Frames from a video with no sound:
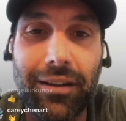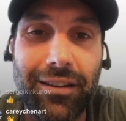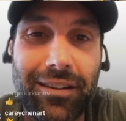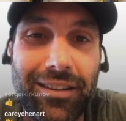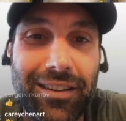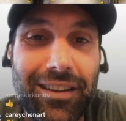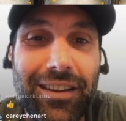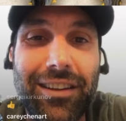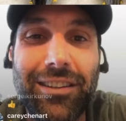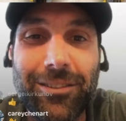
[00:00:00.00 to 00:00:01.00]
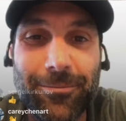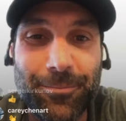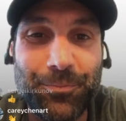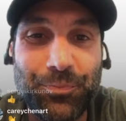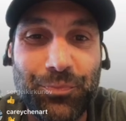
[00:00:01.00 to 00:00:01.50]
Yeah, man. Are you
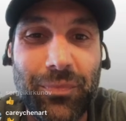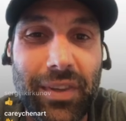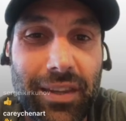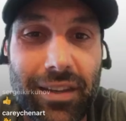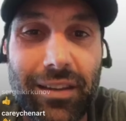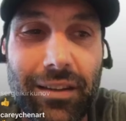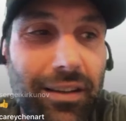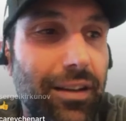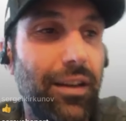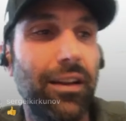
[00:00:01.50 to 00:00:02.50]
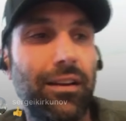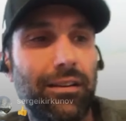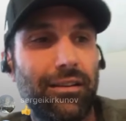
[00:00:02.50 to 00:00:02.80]
drinking? Or is it too early over there?